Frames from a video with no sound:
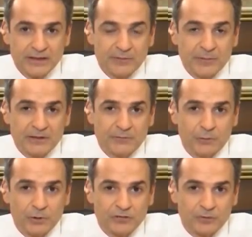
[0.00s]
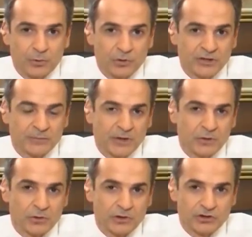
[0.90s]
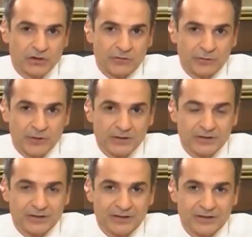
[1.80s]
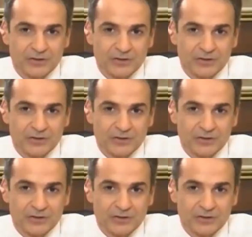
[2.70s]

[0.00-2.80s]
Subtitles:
They've been fully supported by the Turkish government